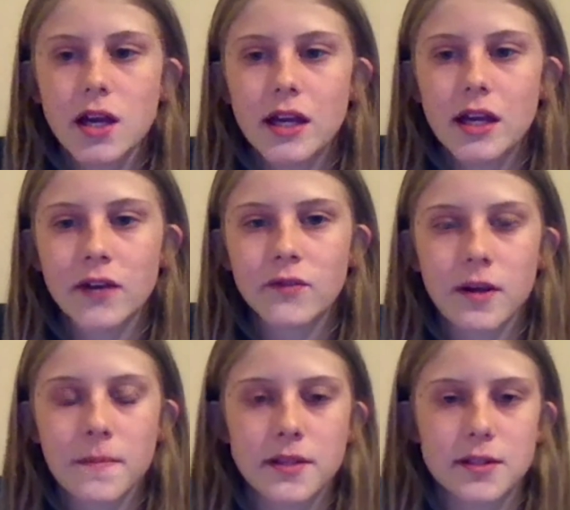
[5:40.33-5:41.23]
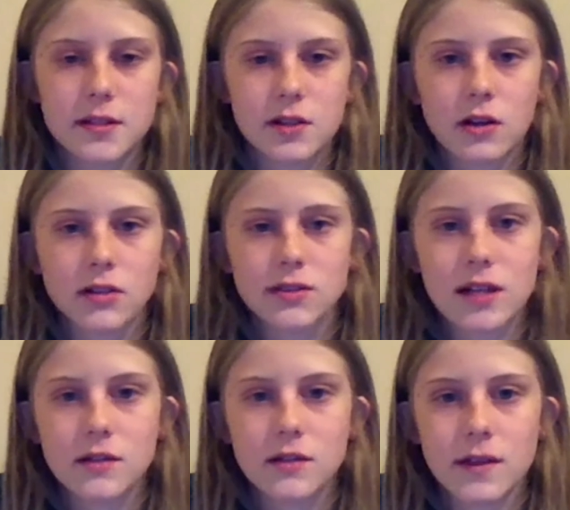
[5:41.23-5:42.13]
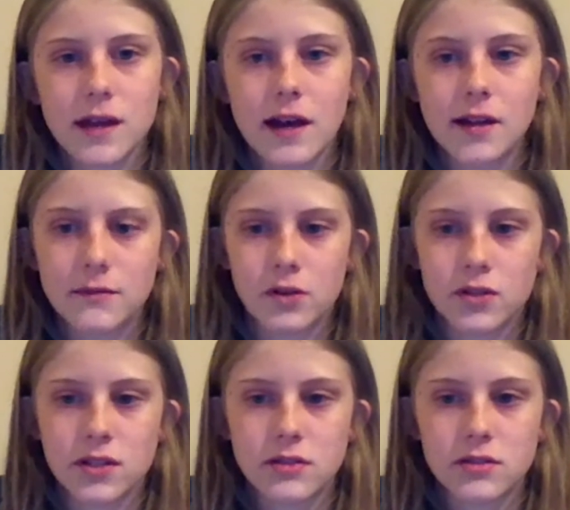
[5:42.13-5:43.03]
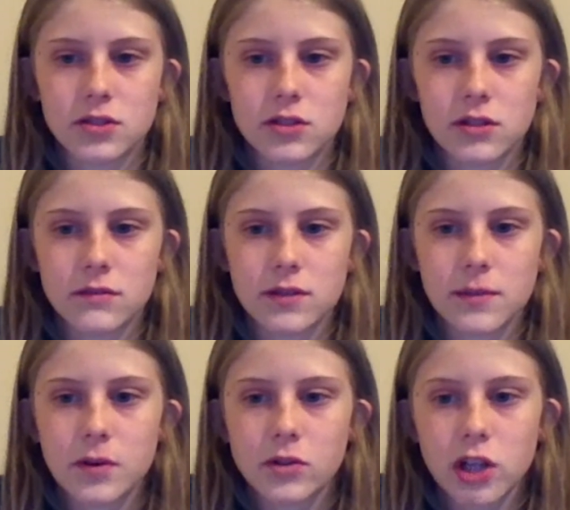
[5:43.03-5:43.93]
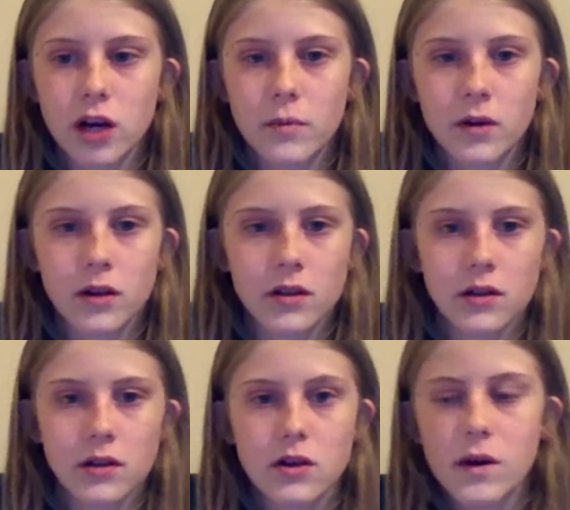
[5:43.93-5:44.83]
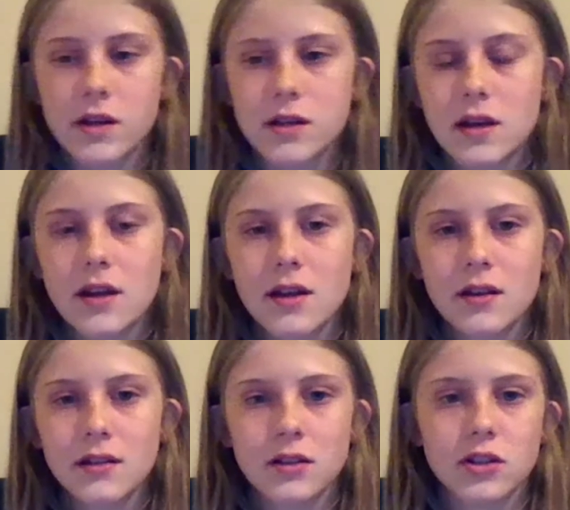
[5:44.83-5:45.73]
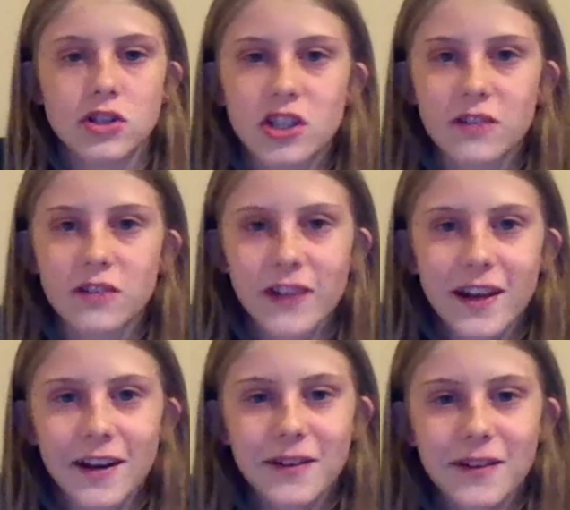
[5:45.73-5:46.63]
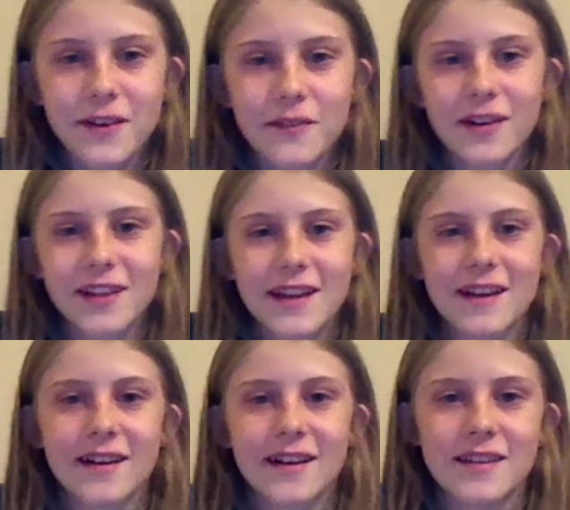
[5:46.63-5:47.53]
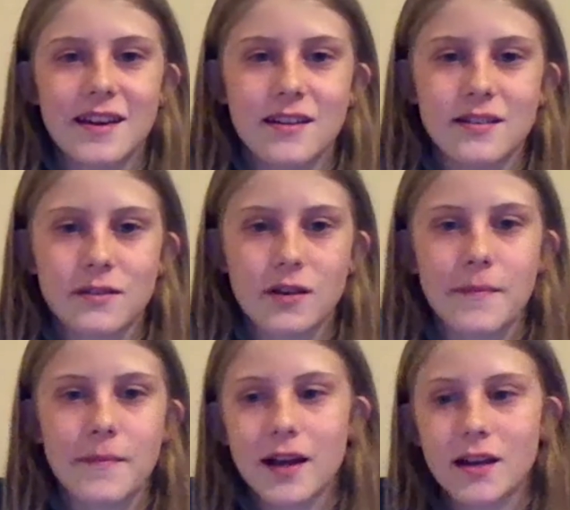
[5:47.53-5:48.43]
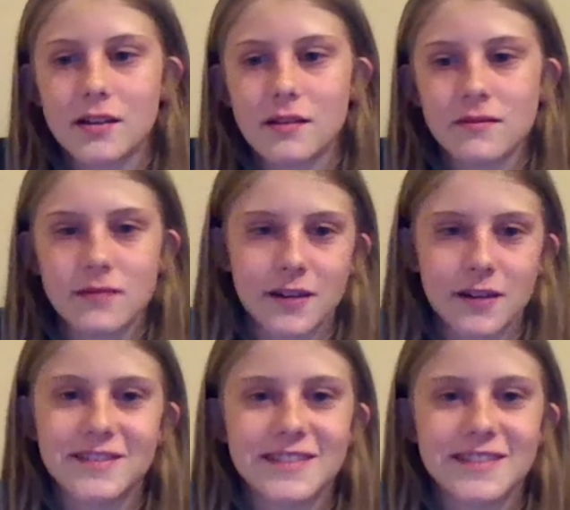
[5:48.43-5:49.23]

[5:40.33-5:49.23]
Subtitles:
kind of run a business alongside doing that versus just a typical job where, you go in, to Chick-fil-A or whatever and work there and then you come back and yeah.